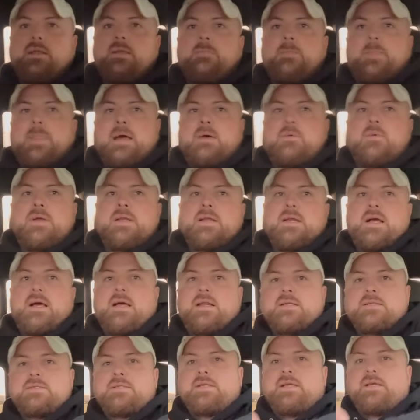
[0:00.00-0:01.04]
I went and got
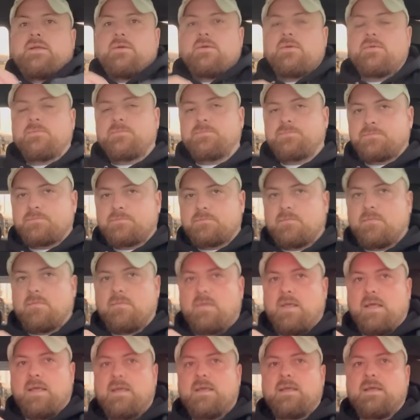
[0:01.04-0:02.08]
us dinner,
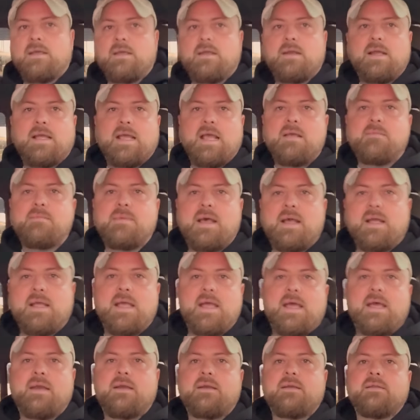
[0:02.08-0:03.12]
and I came back and
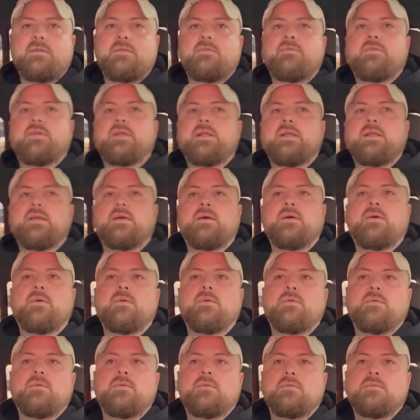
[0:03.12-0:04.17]
edited the
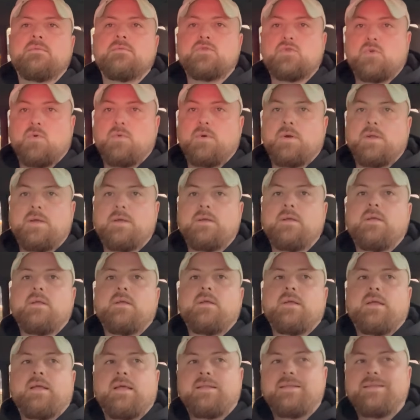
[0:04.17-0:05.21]
video, sorta.
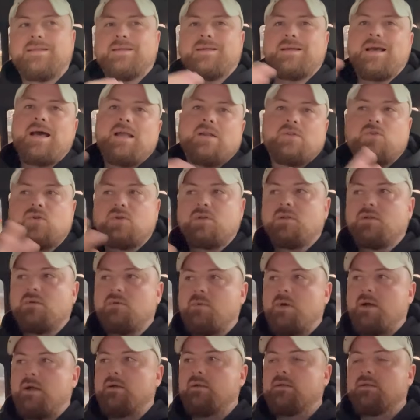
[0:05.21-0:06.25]
And then it kind of took a little
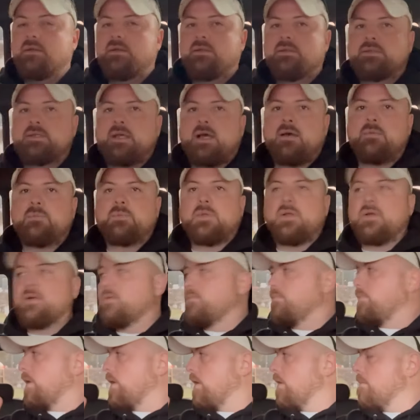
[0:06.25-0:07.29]
while to upload,
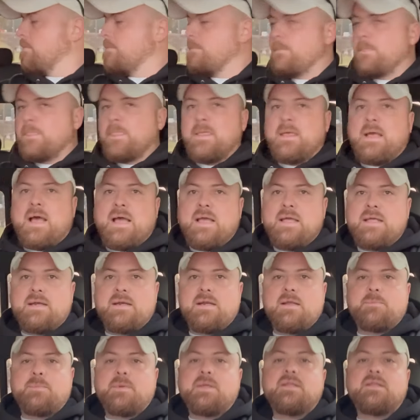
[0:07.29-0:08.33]
but I ended
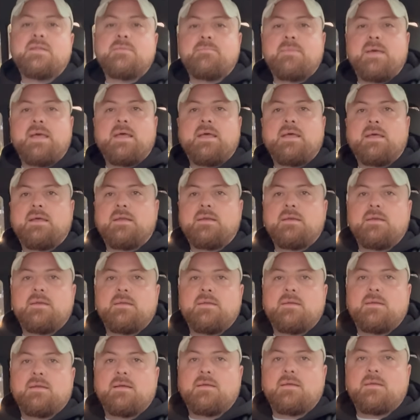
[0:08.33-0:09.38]
up in the
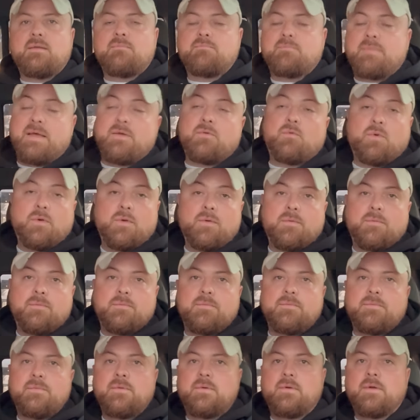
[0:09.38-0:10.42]
bedroom.
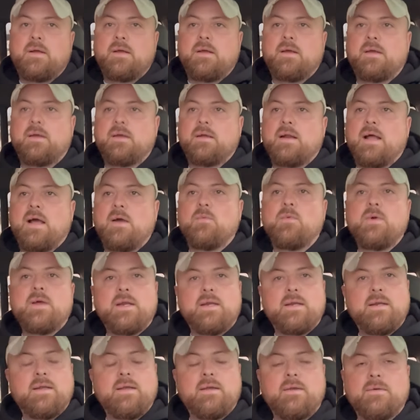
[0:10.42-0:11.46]
I went
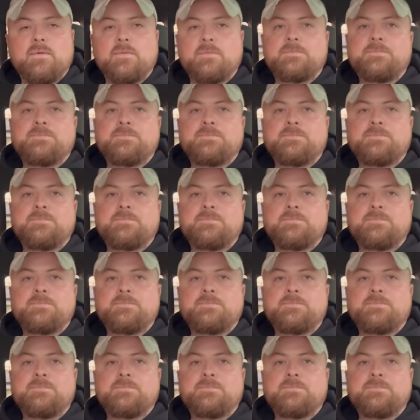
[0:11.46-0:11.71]
in there,